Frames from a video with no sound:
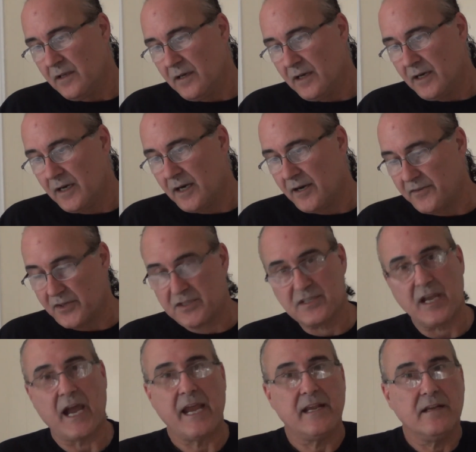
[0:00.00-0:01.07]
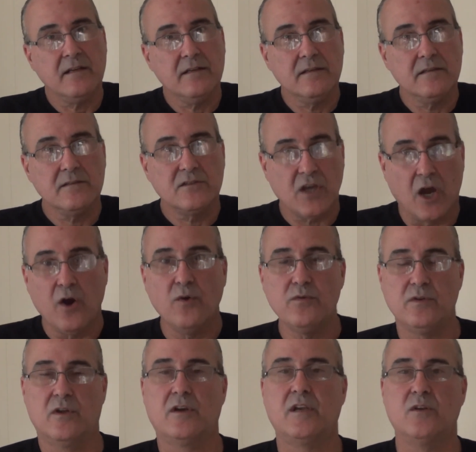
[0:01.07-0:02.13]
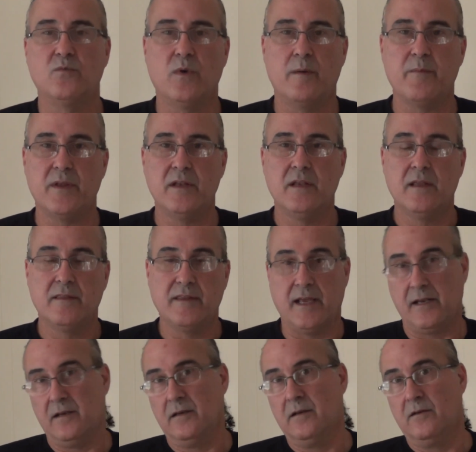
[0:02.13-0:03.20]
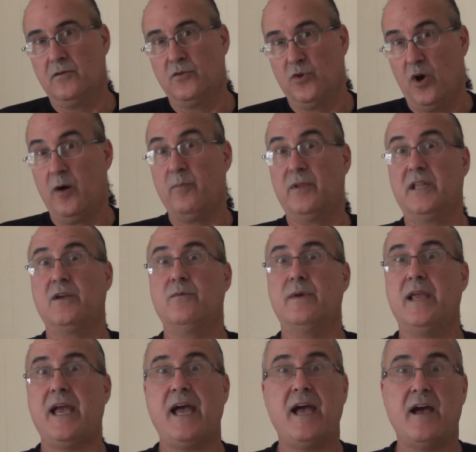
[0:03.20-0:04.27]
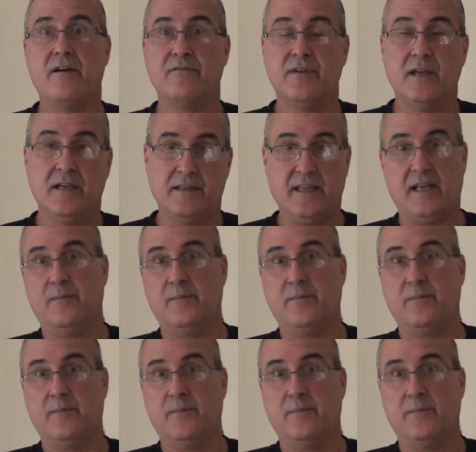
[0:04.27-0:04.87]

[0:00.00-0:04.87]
the tight, toned-looking women that normally we have that